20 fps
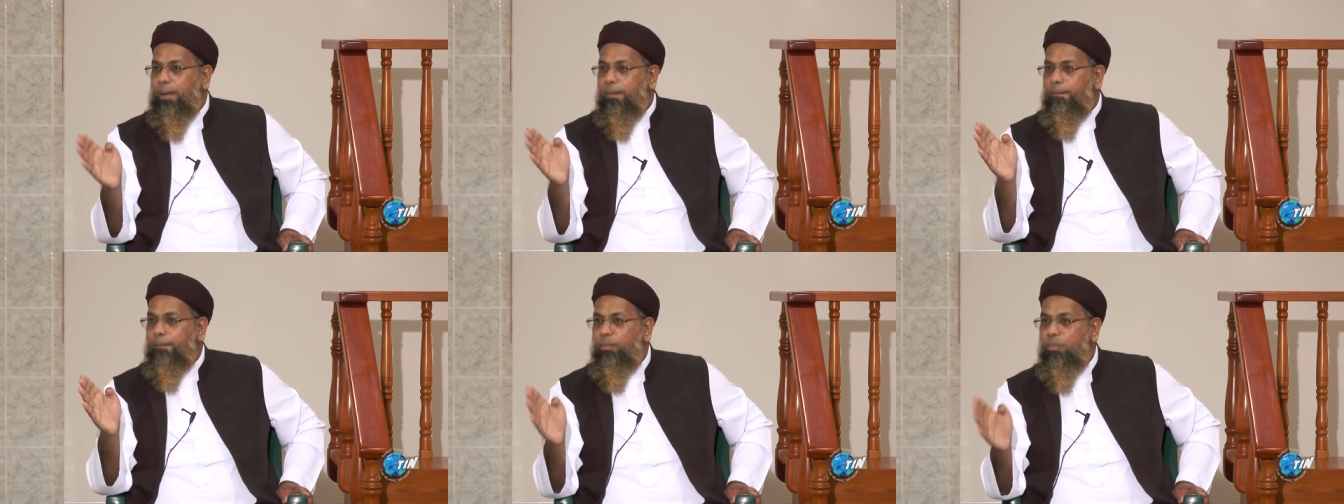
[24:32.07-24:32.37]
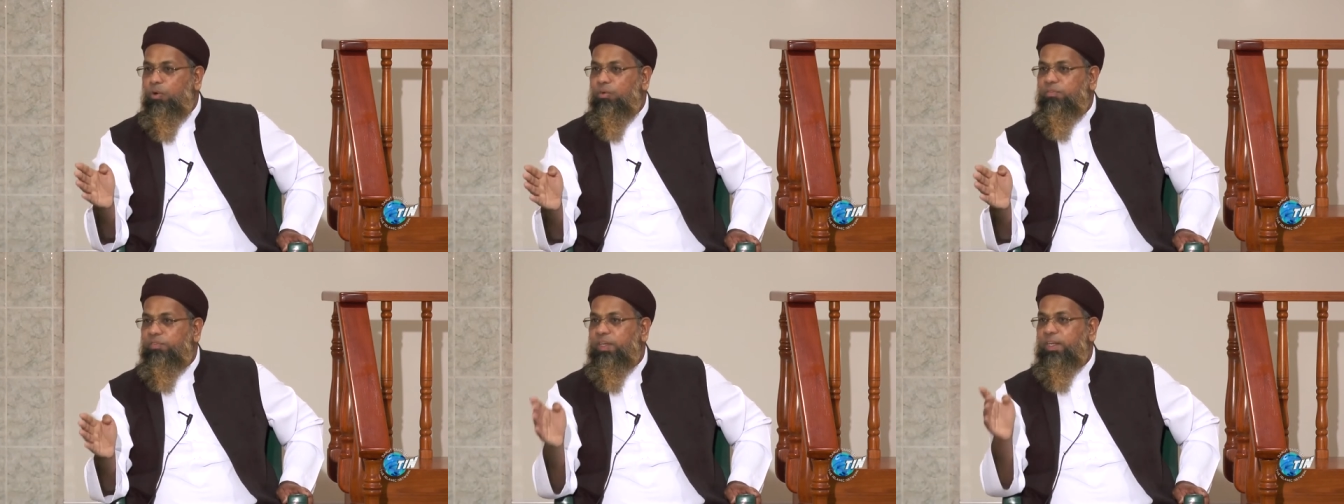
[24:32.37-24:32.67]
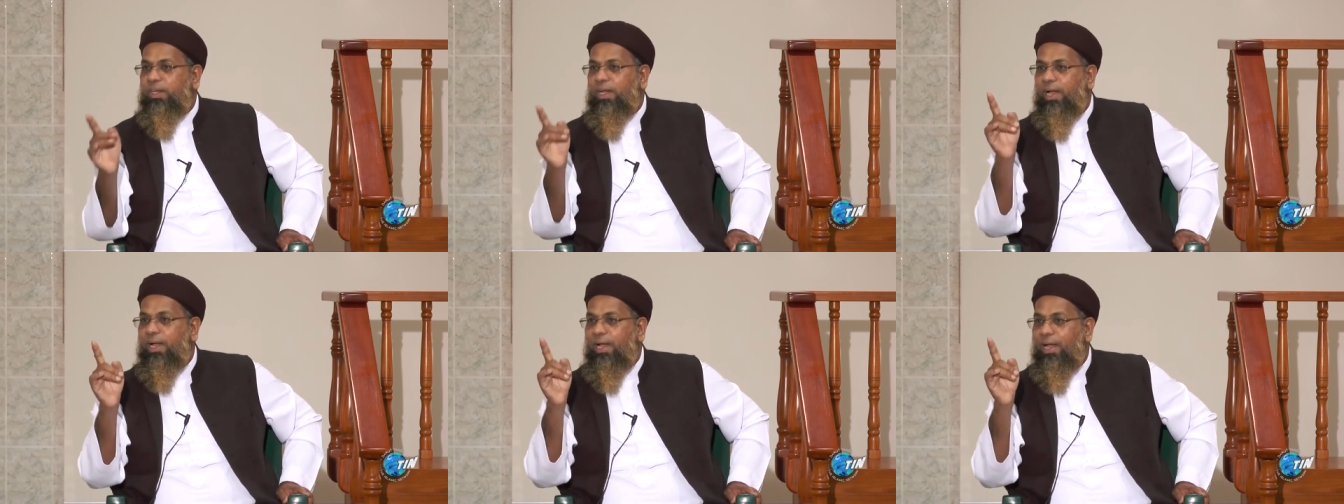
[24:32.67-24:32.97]

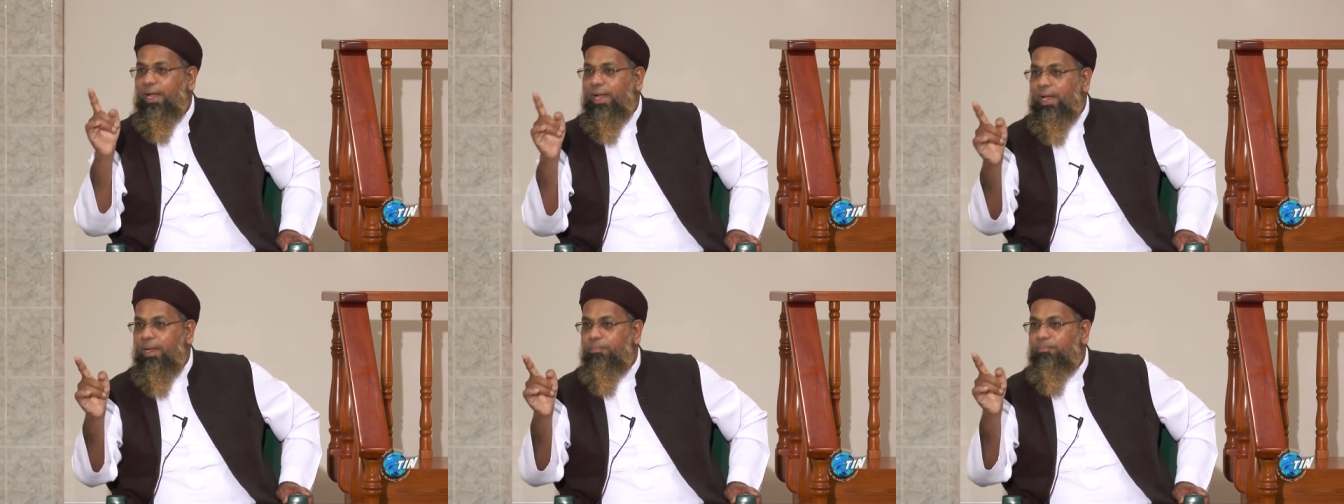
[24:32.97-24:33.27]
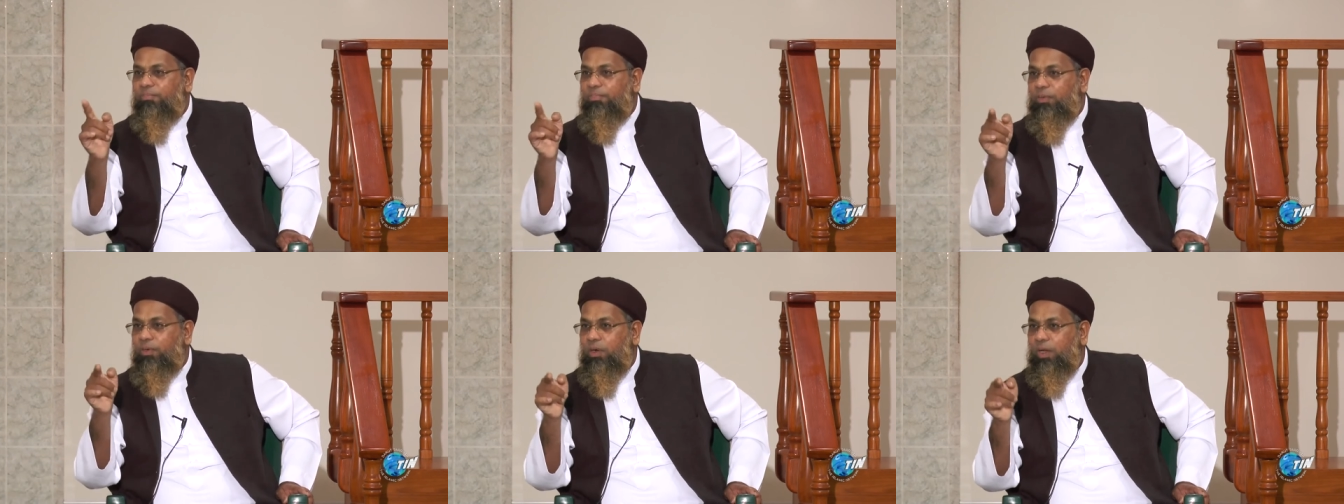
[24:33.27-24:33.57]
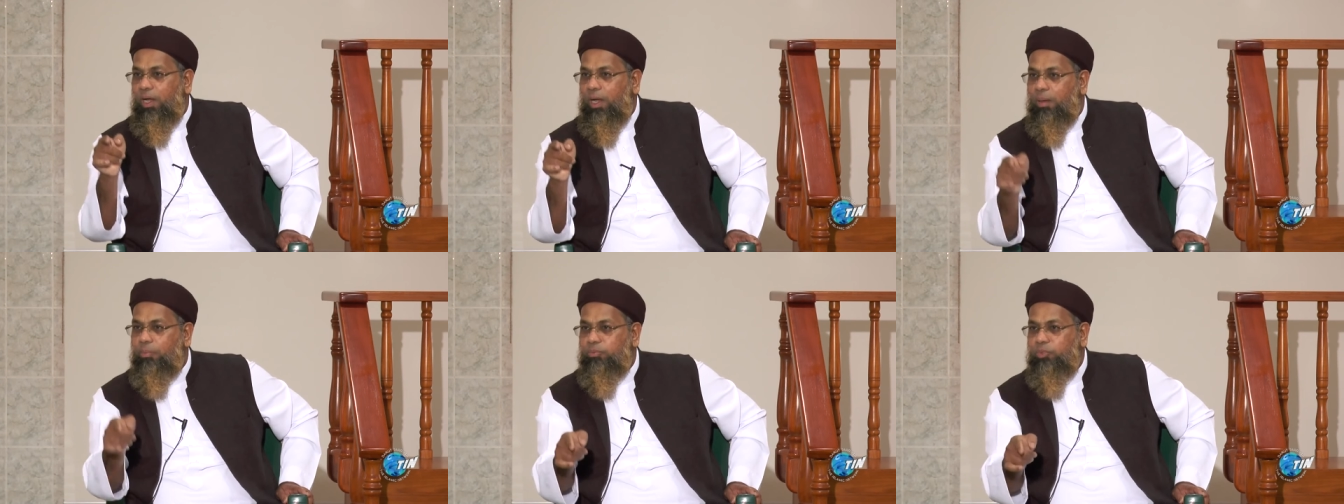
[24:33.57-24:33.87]
Moving a harmful
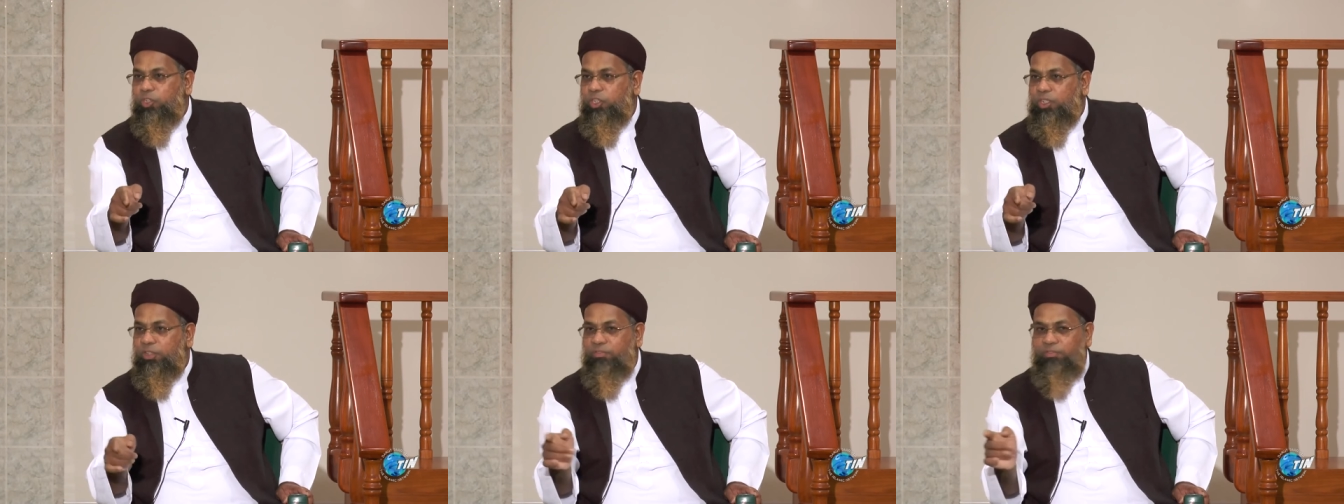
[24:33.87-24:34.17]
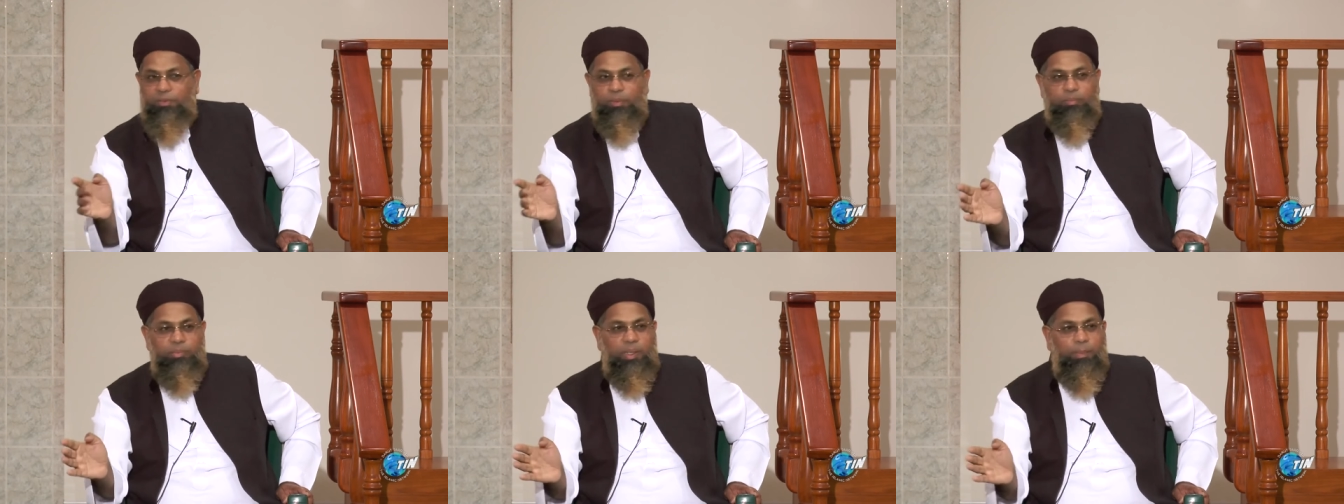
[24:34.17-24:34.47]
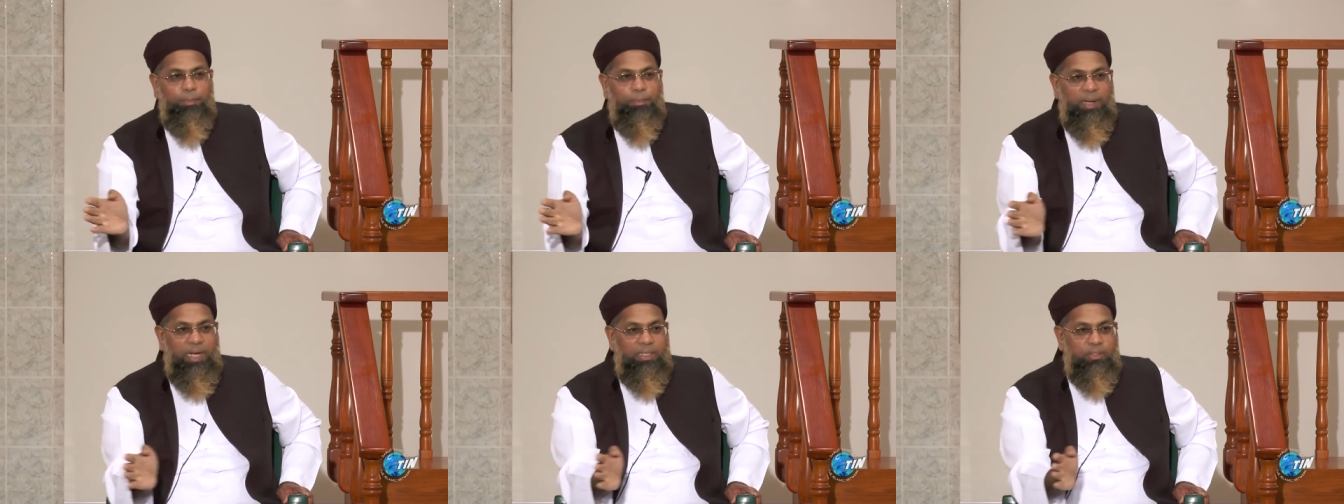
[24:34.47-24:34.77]
object from the
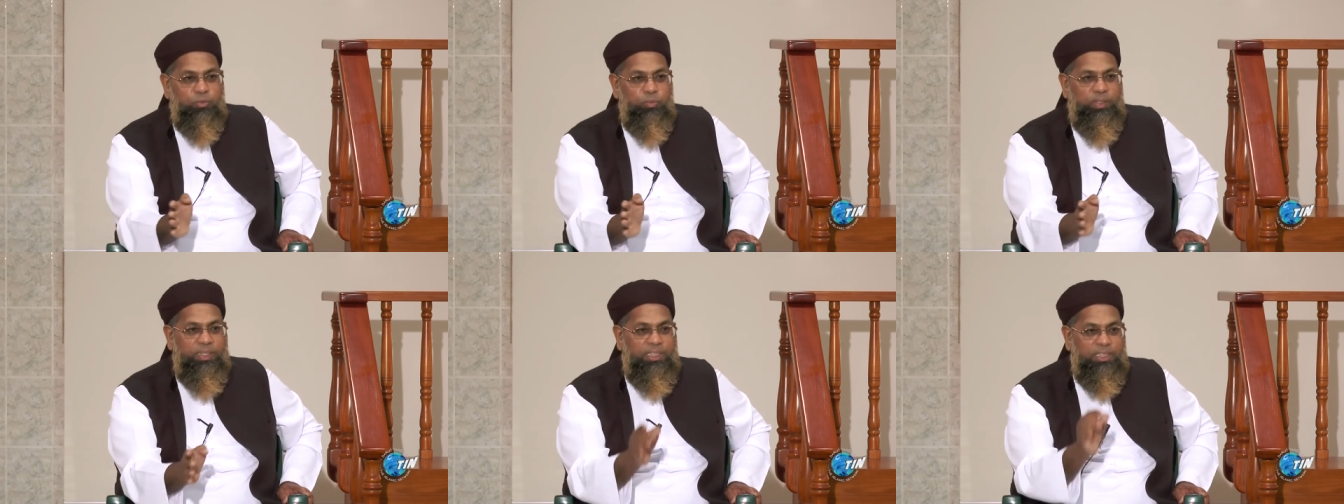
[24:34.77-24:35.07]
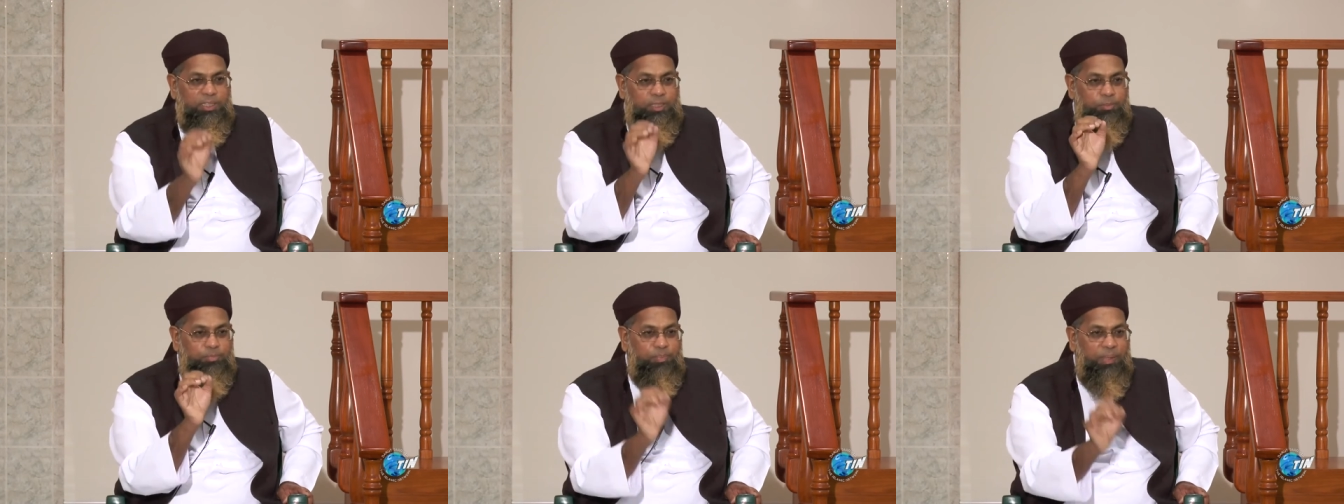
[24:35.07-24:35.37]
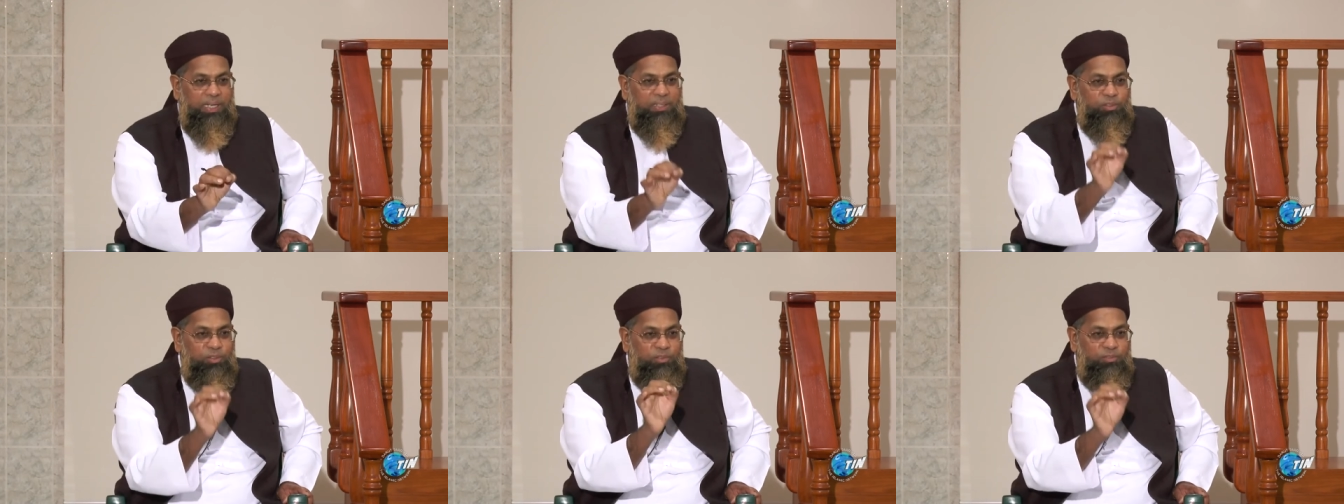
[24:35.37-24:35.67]
pathway is
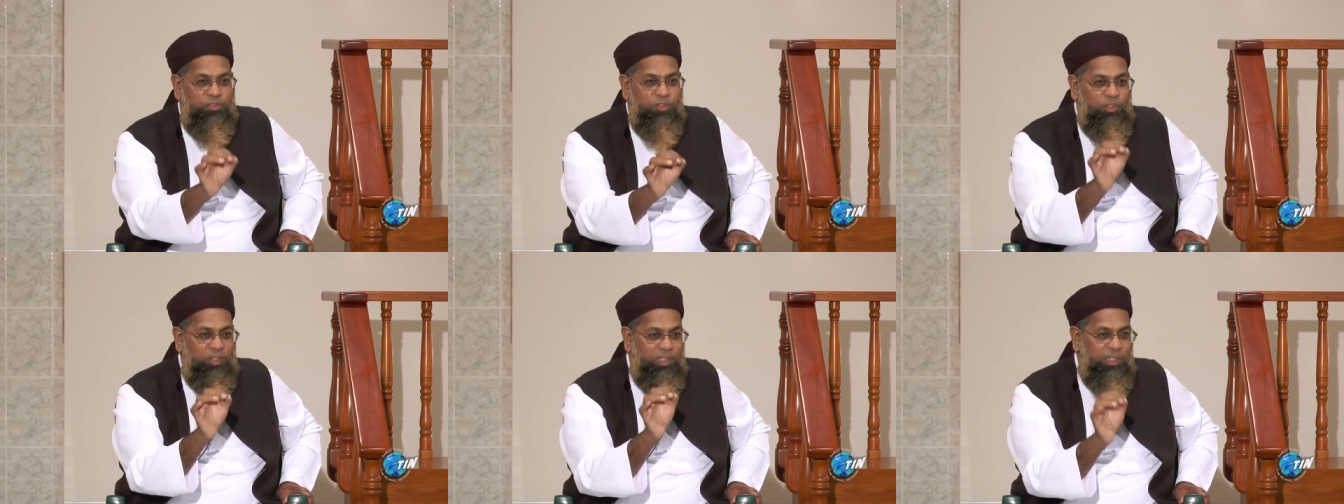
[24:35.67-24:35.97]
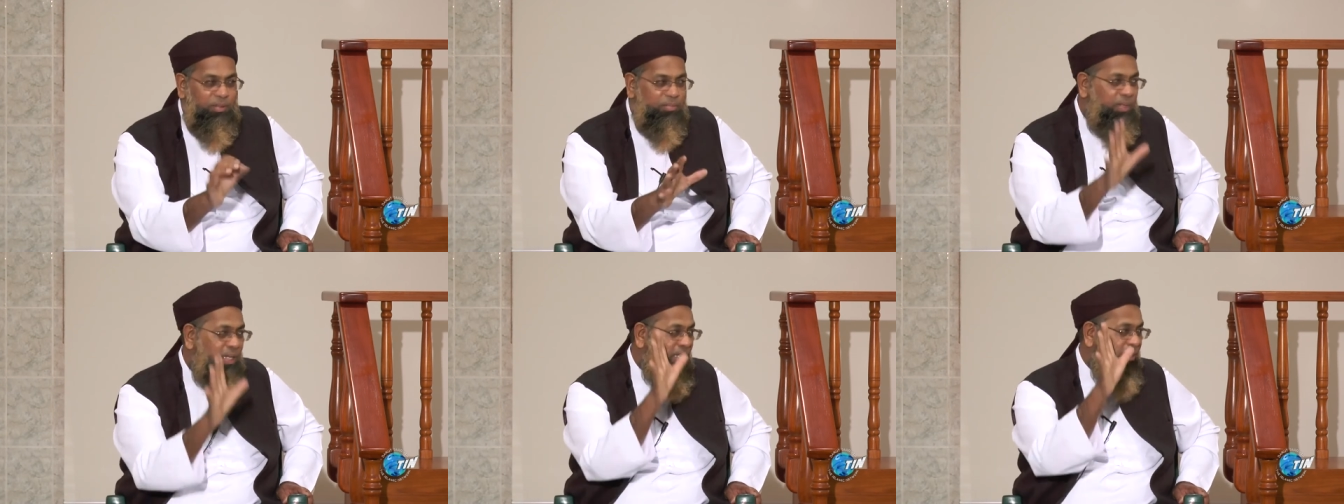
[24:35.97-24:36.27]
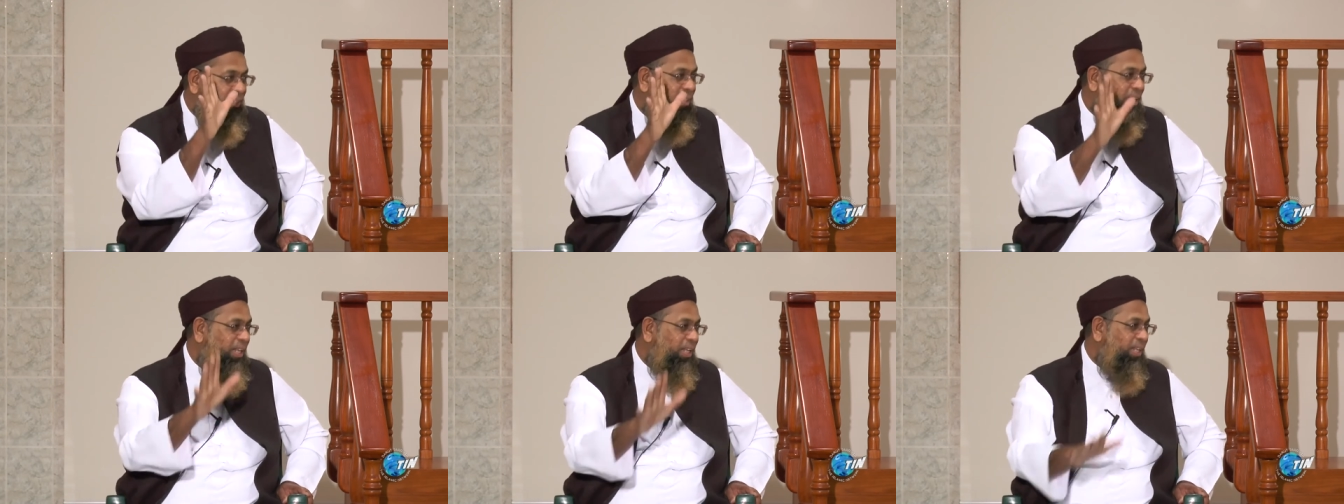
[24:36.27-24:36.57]
part of your iman,